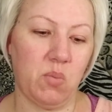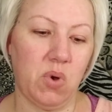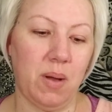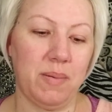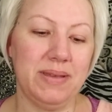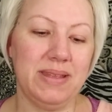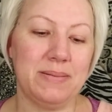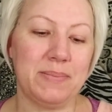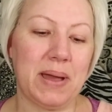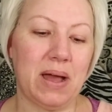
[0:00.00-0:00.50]

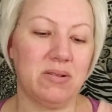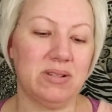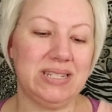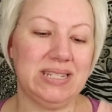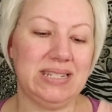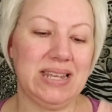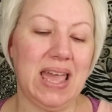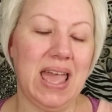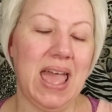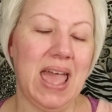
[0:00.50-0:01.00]
probably about
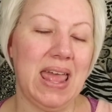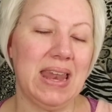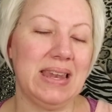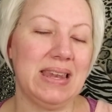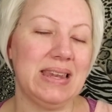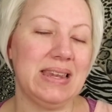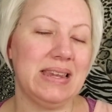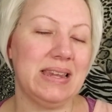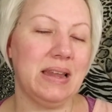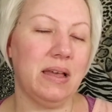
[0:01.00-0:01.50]

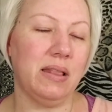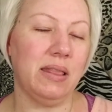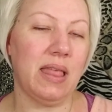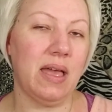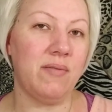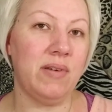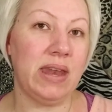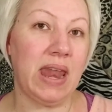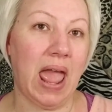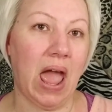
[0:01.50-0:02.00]
10,
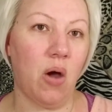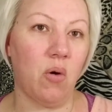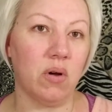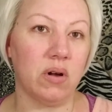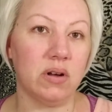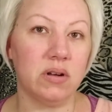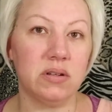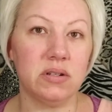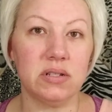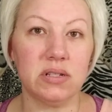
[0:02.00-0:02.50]
11
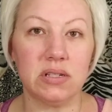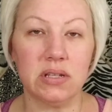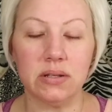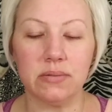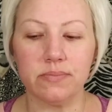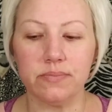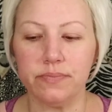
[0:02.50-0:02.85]
hours,